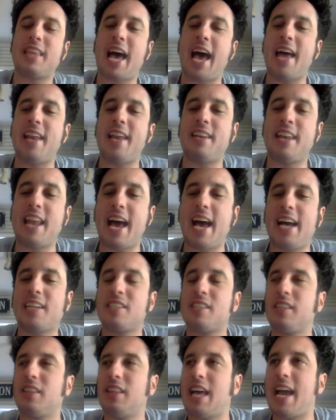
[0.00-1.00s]
that
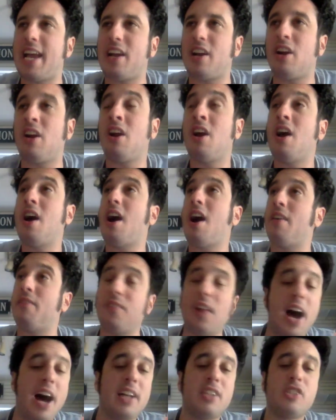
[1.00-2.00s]
next layer of
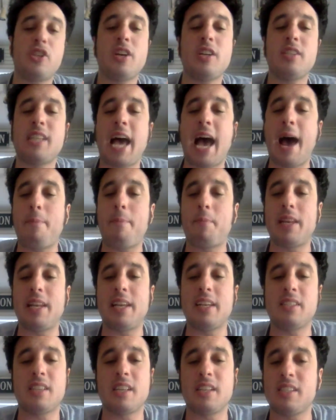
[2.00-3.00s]
not just
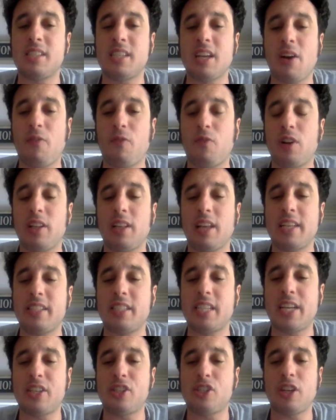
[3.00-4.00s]
happiness and
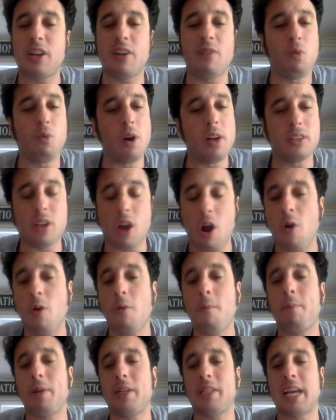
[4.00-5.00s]
self-realization of one's
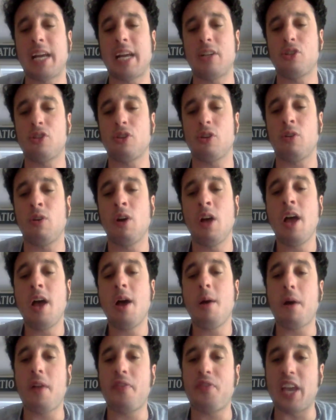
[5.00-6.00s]
own potential,
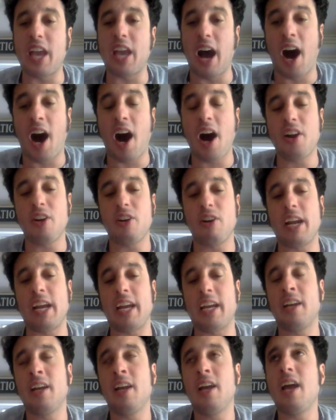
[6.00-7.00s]
but the
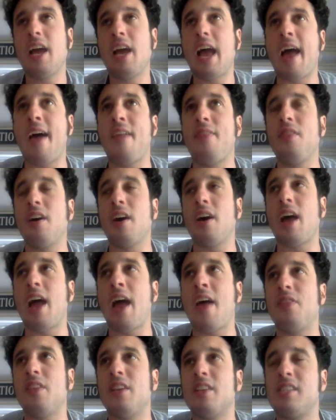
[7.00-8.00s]
honoring and
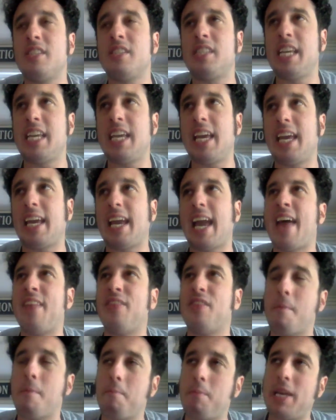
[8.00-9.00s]
the seeing
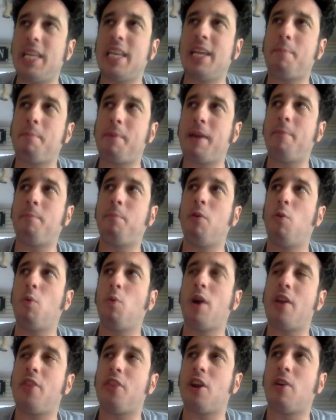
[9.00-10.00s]
and the meeting people
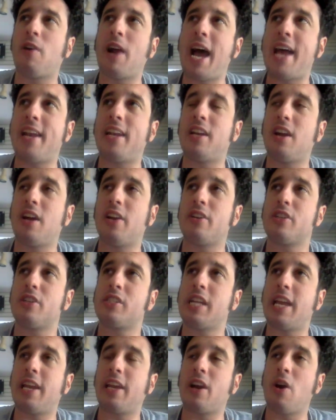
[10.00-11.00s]
where they're at and
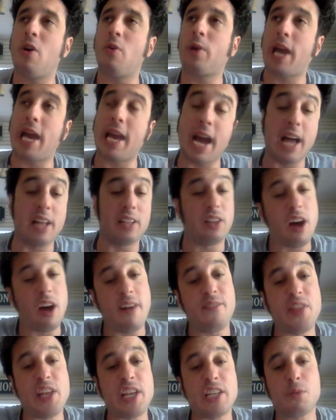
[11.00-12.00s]
understanding, okay, I
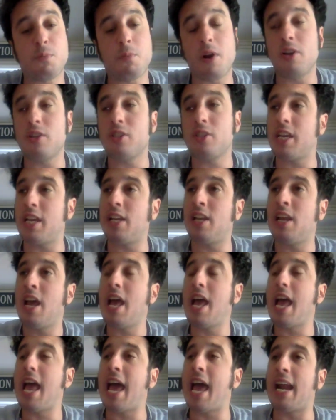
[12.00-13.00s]
love this person
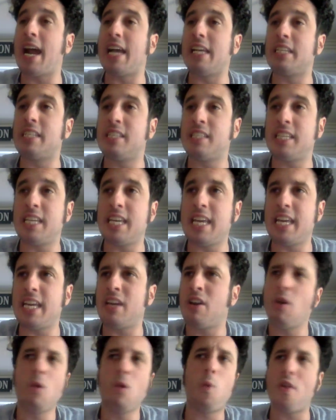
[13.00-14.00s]
and I
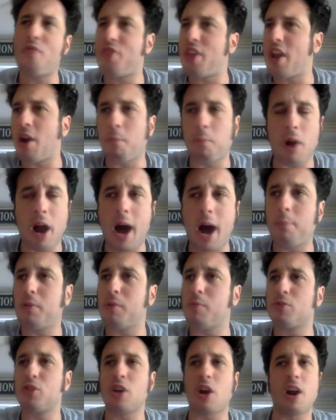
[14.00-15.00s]
see what their
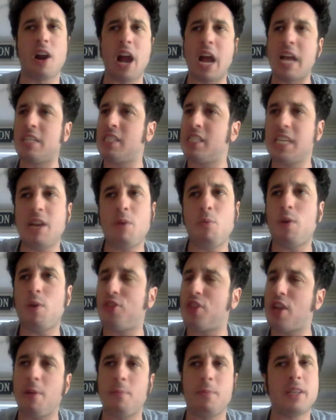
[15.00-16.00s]
problems are. I see
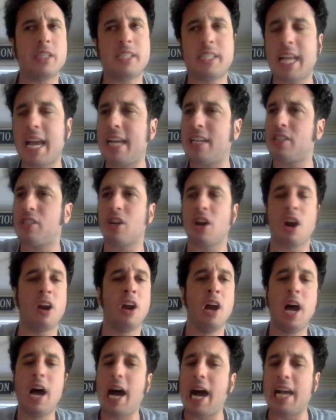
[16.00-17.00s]
what their mistakes
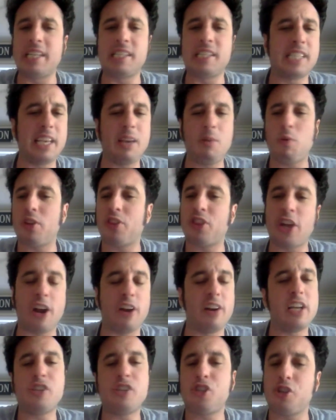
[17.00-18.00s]
are. I see what
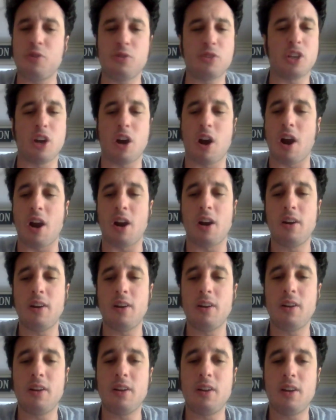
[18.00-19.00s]
their issues are.
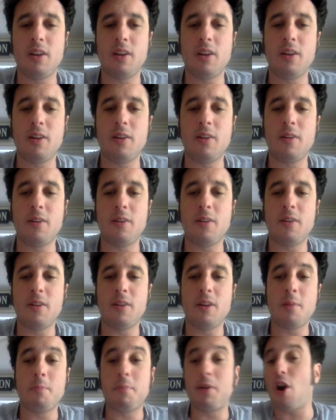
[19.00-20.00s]

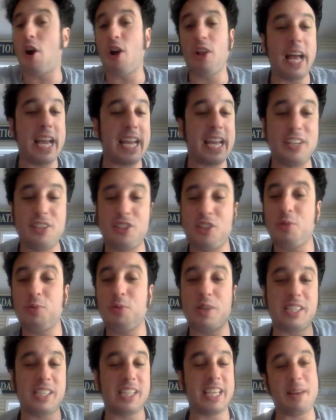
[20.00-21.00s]
But all I can do
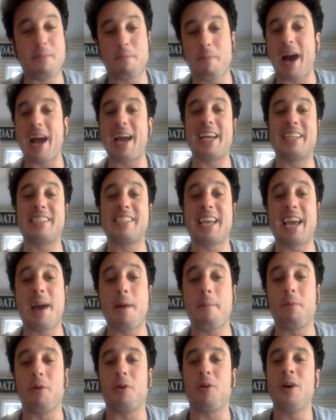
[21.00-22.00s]
is lead by
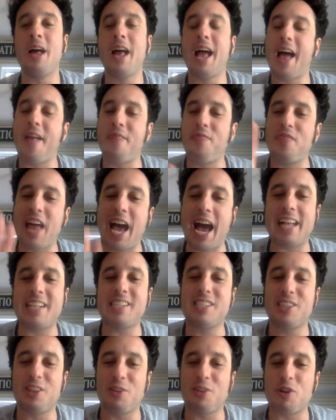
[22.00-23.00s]
example. And
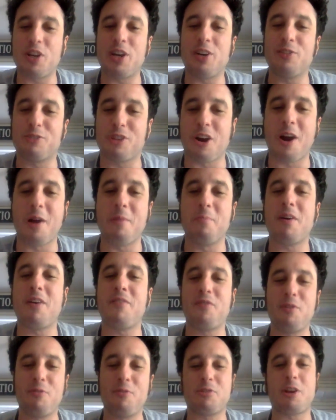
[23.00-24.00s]
that's the real Dharma
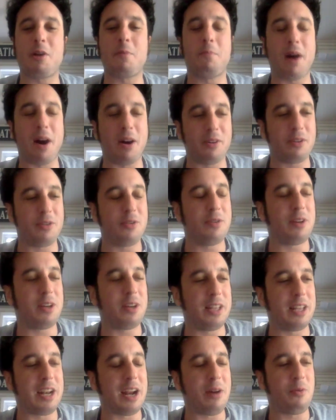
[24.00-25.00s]
of
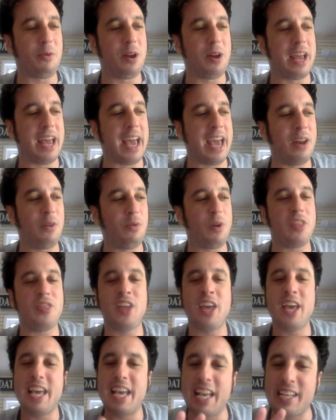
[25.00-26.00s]
Uttaraphalguni that I want to end with,
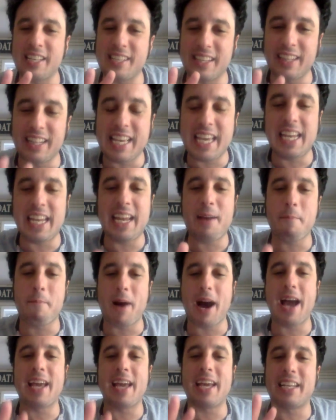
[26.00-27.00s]
is leading
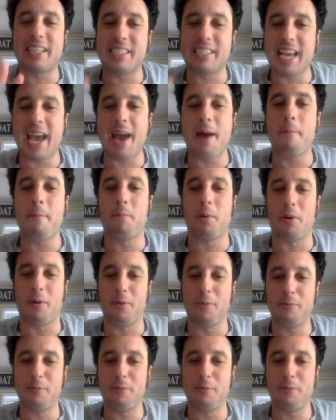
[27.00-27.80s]
by example.